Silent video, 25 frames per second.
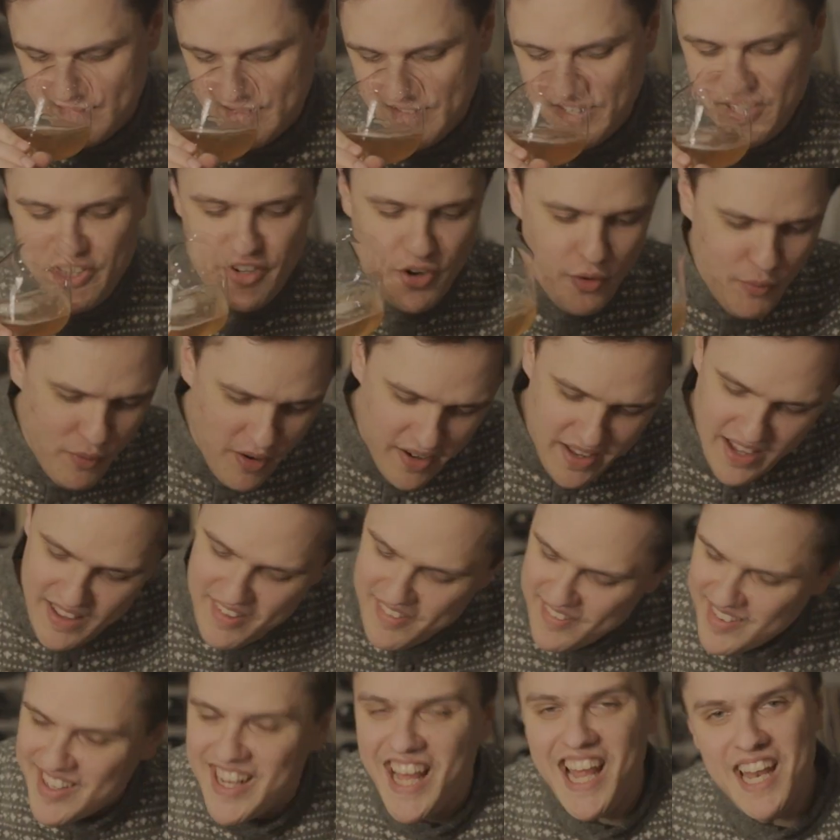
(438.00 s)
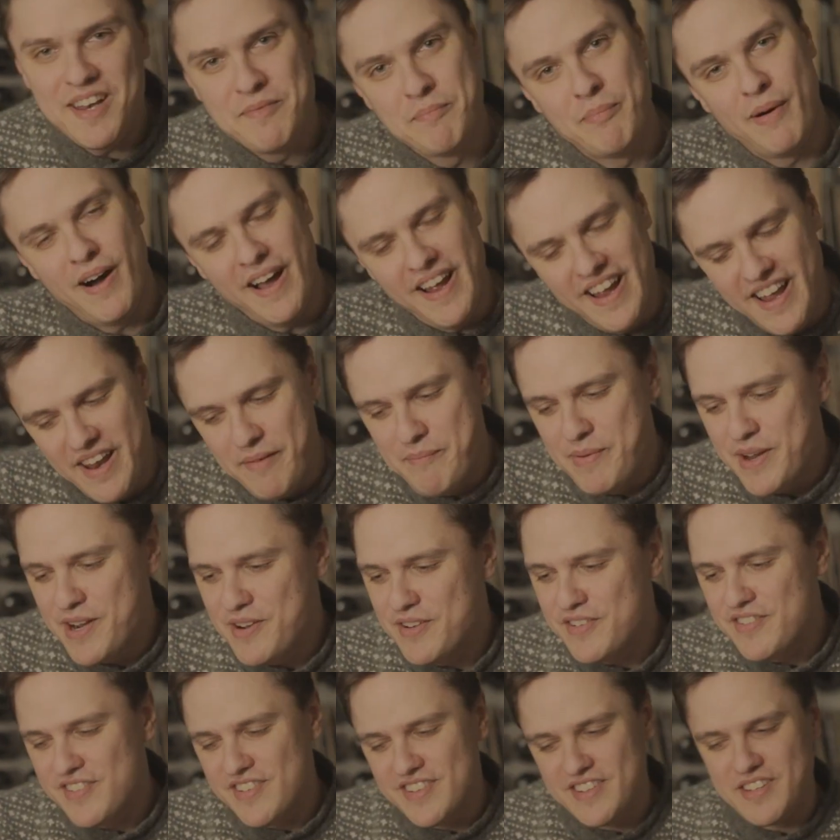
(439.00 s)
You know what? I stand by it,
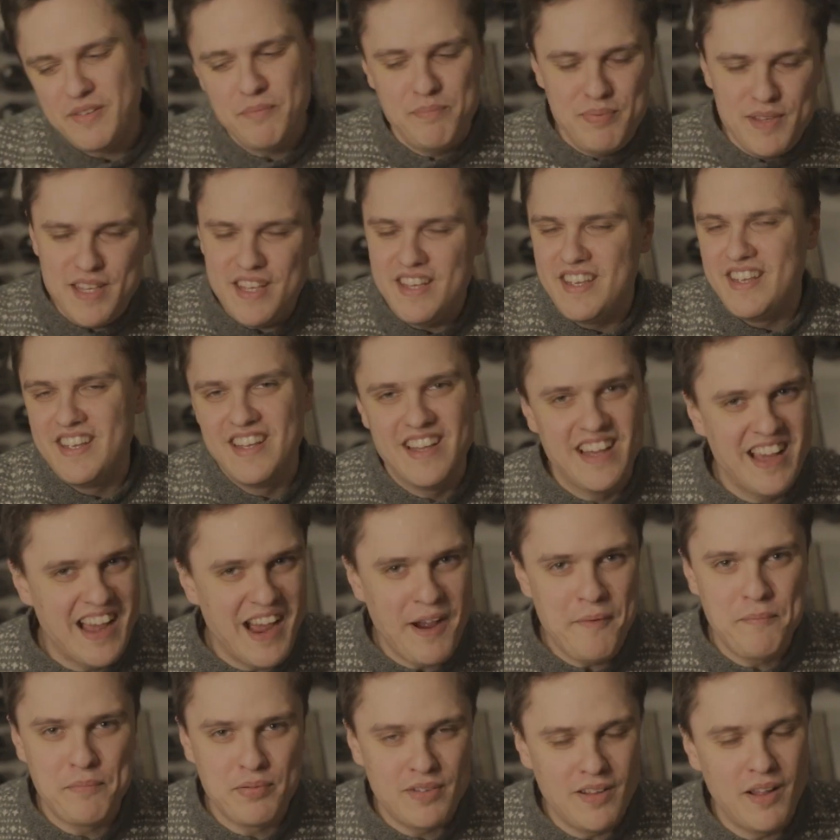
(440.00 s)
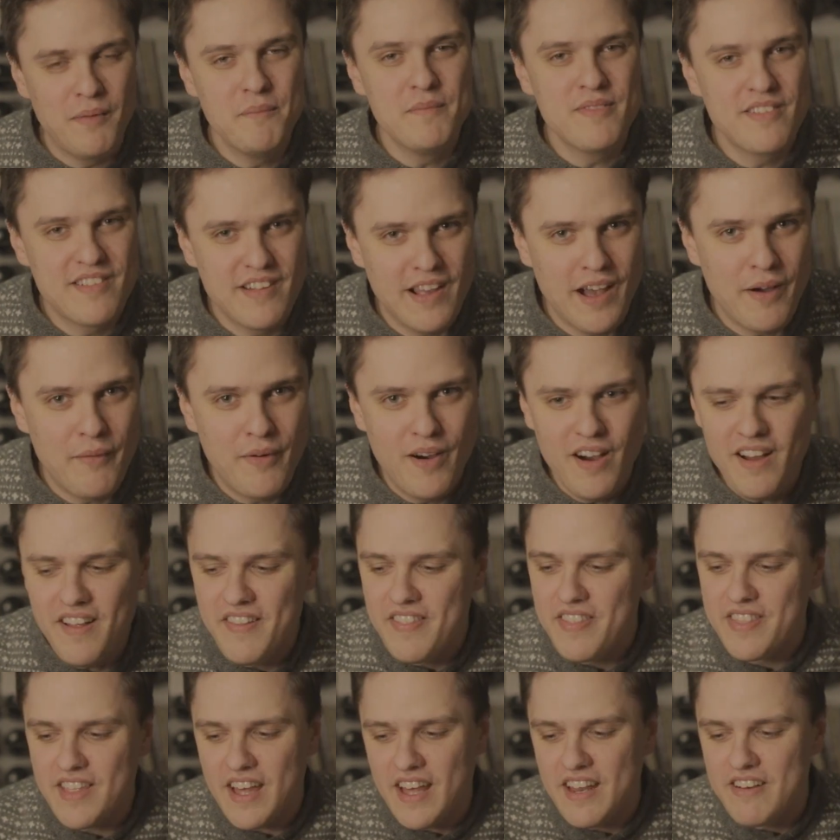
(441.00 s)
because to be a plum sour,
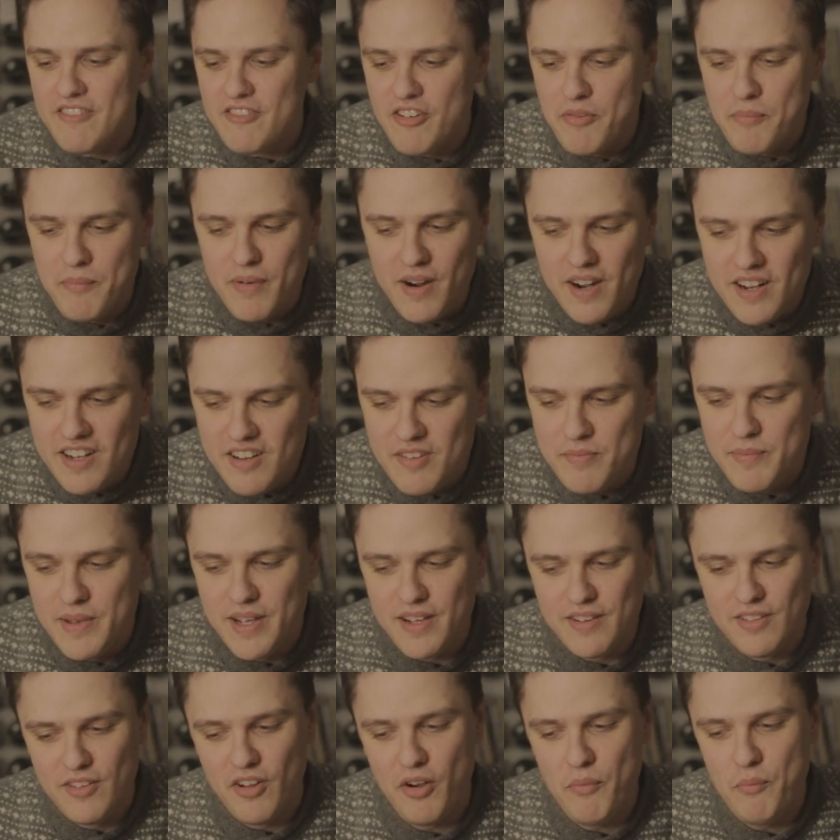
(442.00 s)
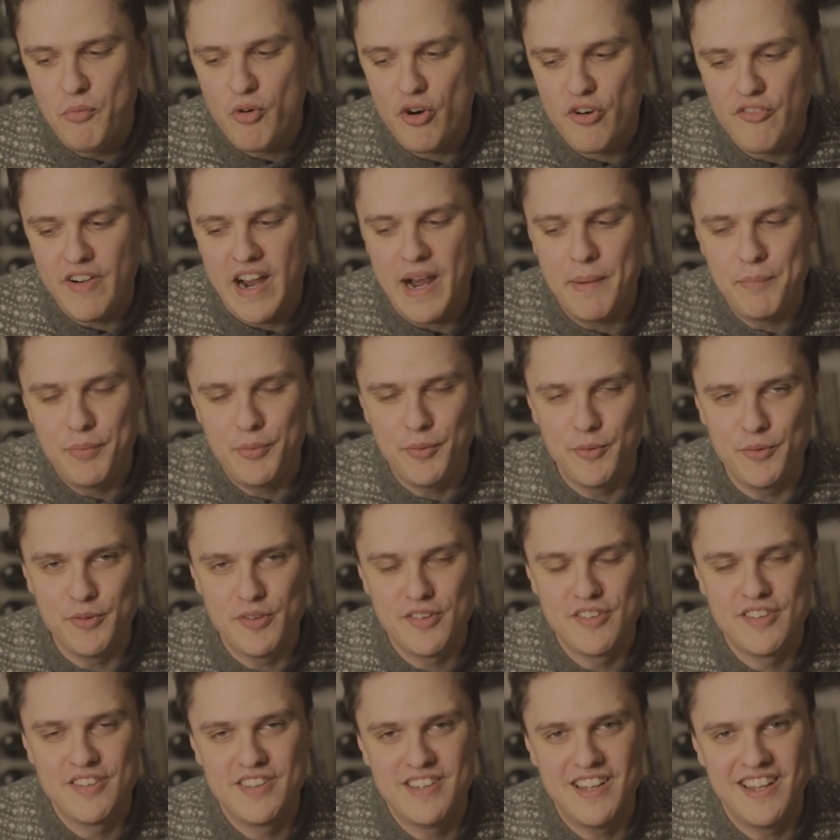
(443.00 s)
that reminds me a lot more of
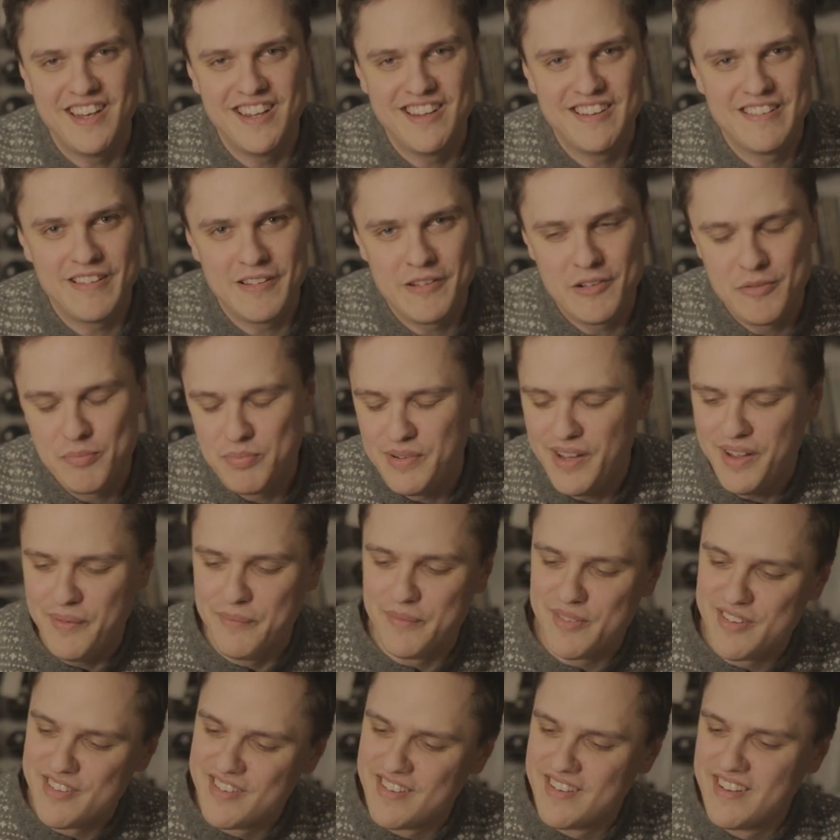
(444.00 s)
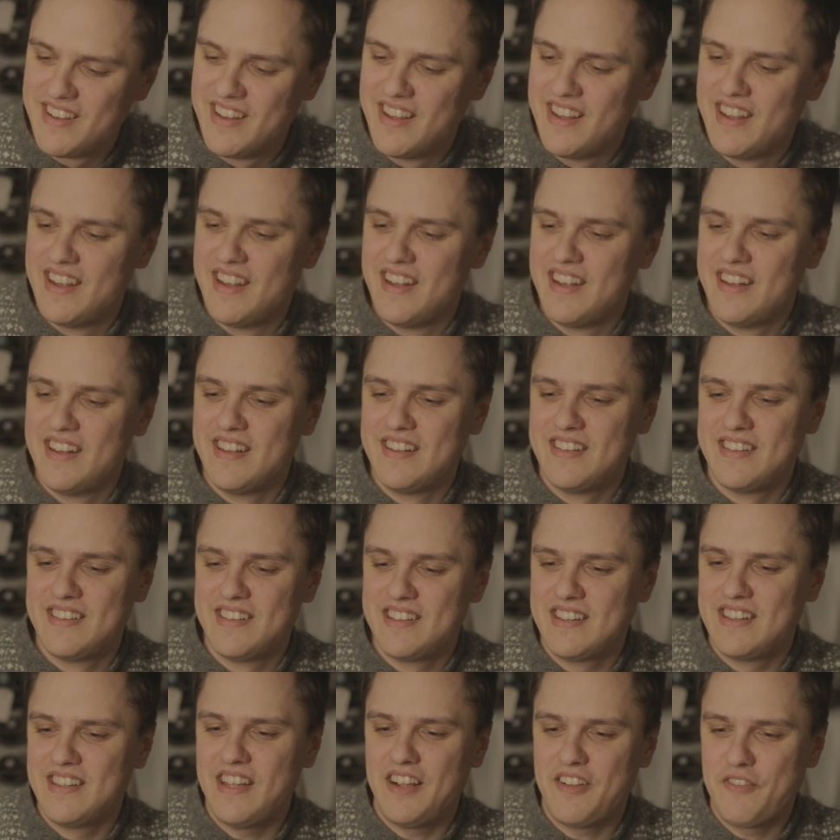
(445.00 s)
apples than it does plums.
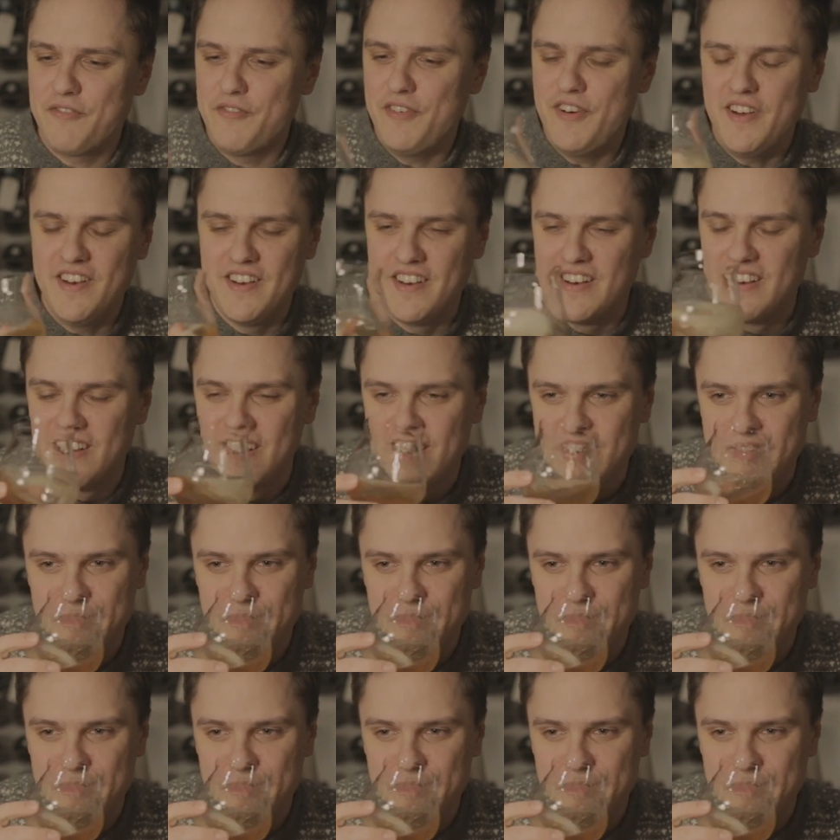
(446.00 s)
That's fun.